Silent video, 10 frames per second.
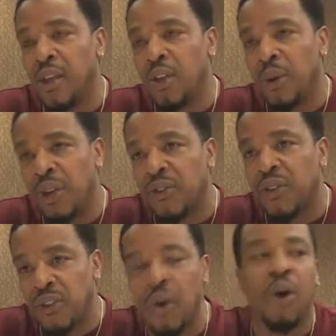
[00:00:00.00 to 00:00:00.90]
You know,
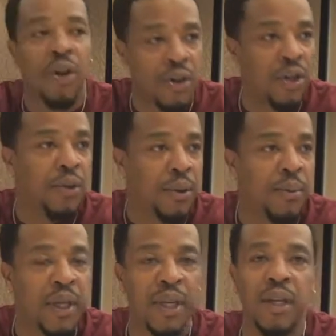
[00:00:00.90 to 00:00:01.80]
is gone. You know what I
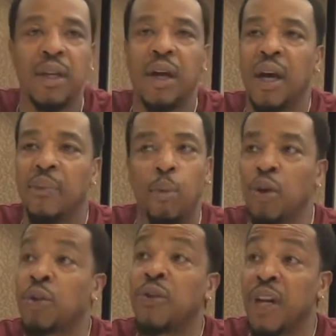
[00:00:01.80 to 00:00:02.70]
mean?
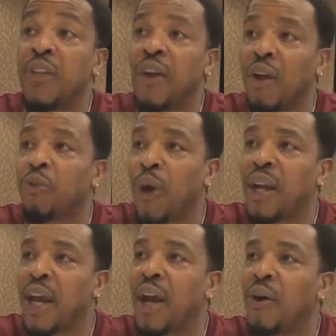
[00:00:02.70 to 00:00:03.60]
More so than anything else
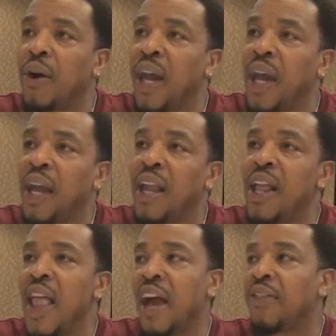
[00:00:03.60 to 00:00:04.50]
right now. And
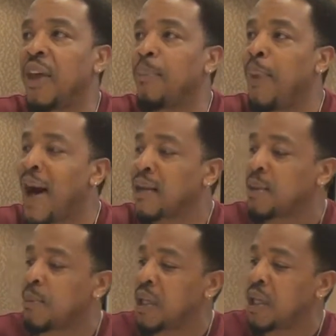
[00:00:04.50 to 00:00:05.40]
I think
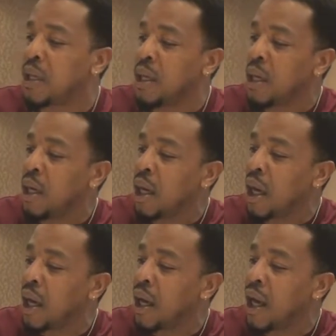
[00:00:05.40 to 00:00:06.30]
possibly
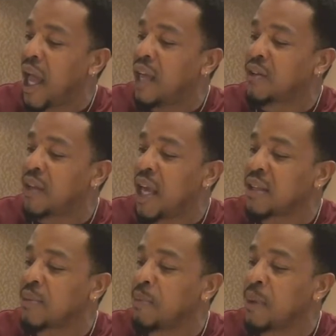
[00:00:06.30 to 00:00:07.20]
as
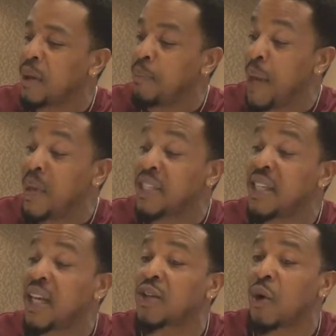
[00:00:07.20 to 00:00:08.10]
maybe as
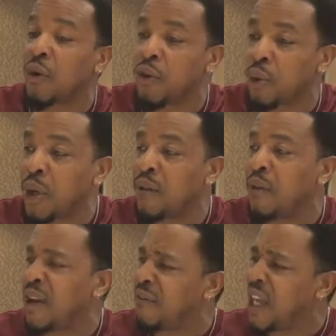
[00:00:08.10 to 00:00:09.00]
Nick starts to grieve,
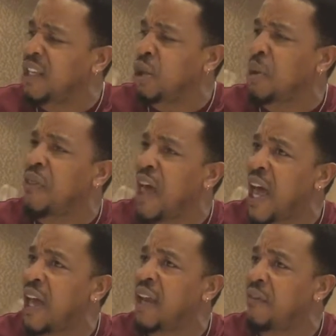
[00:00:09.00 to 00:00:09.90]
and if they deal with
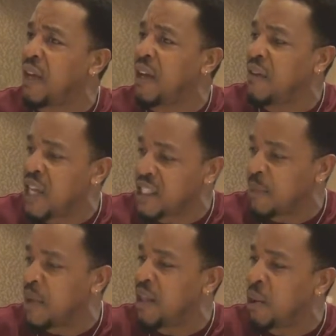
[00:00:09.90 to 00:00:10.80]
that, if he has
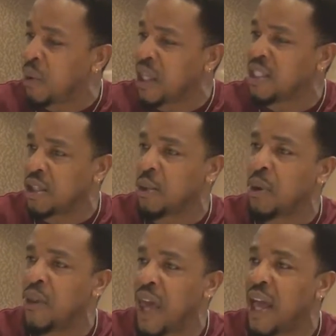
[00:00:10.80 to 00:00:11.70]
to be there while he's dealing
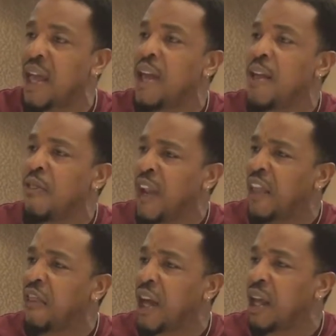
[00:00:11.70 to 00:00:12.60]
with that, then I
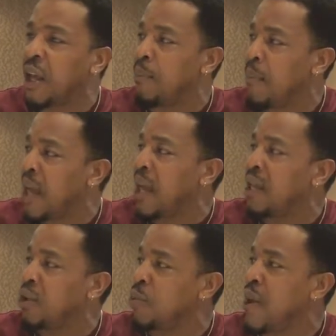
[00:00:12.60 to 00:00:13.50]
think you
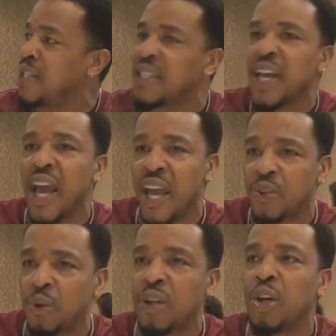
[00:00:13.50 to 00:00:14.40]
may see Hank
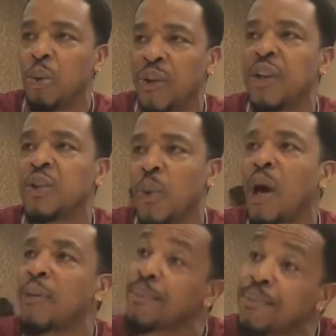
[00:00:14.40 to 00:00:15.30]
sort of deal with it as well.